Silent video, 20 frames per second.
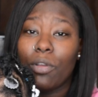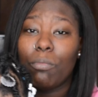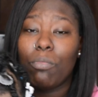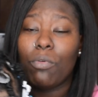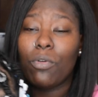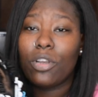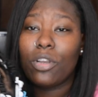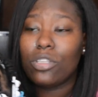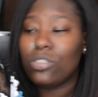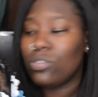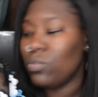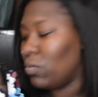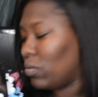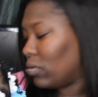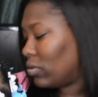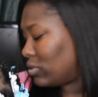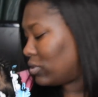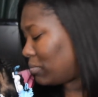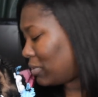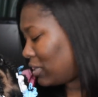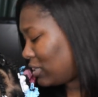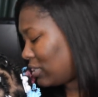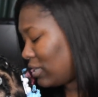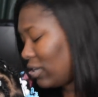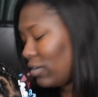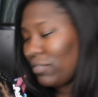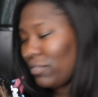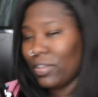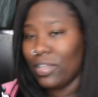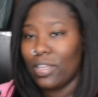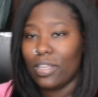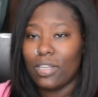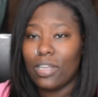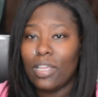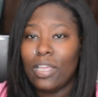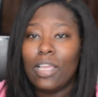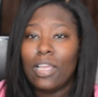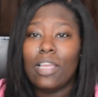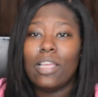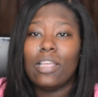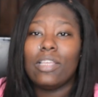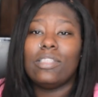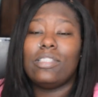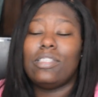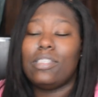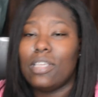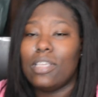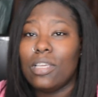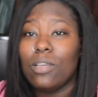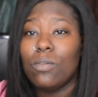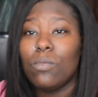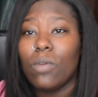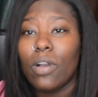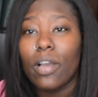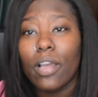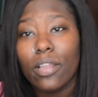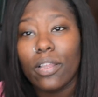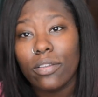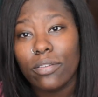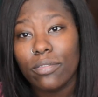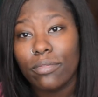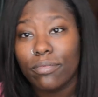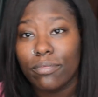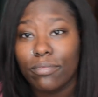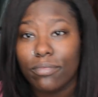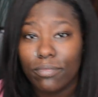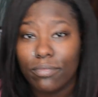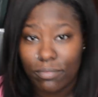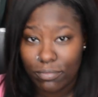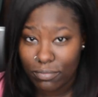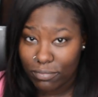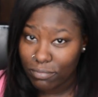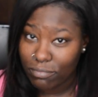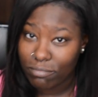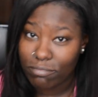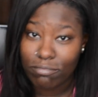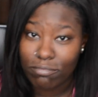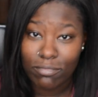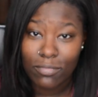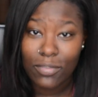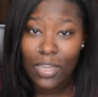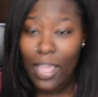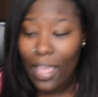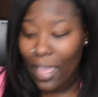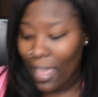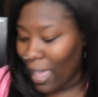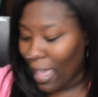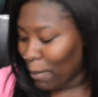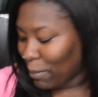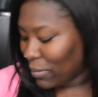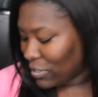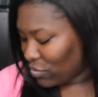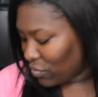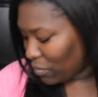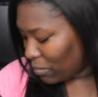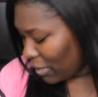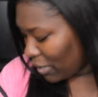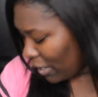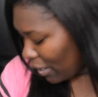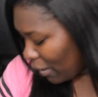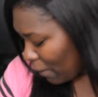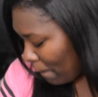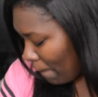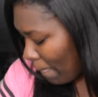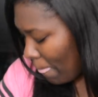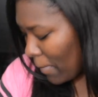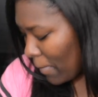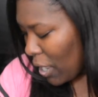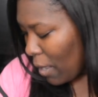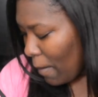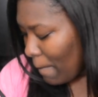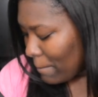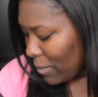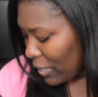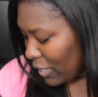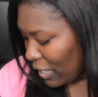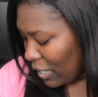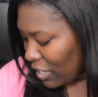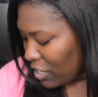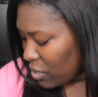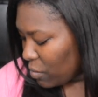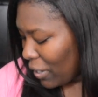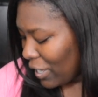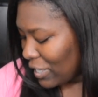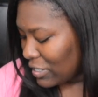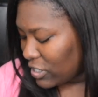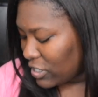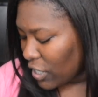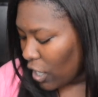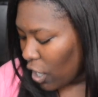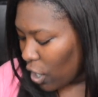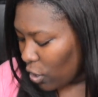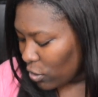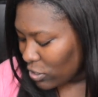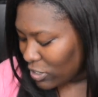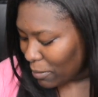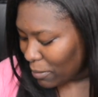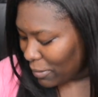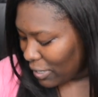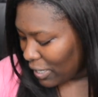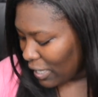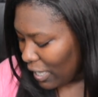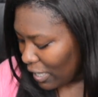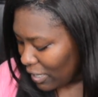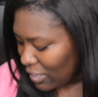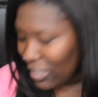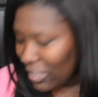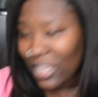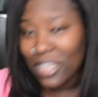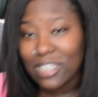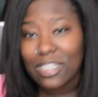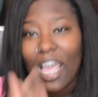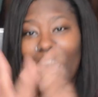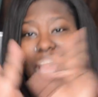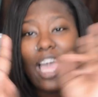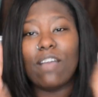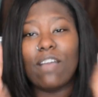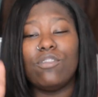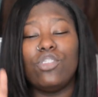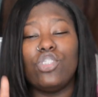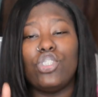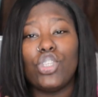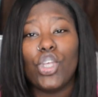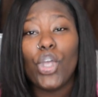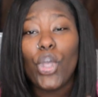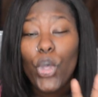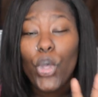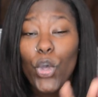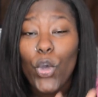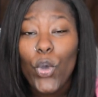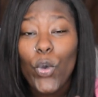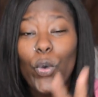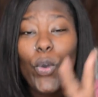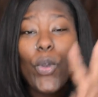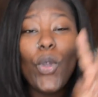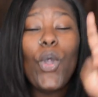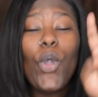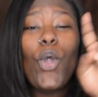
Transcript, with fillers: and point it towards myself and see what happens from there. But anyway, so to begin this, I have two